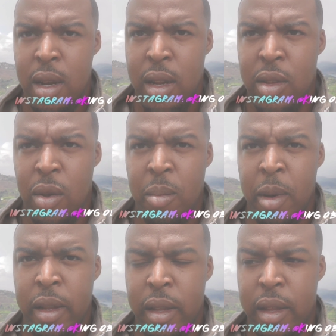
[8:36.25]
this whole
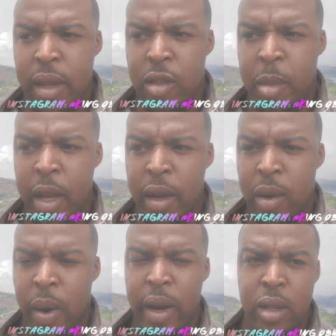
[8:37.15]
month has been
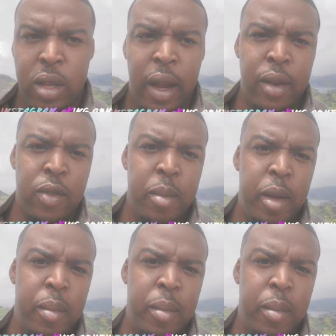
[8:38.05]
quite a challenge for me,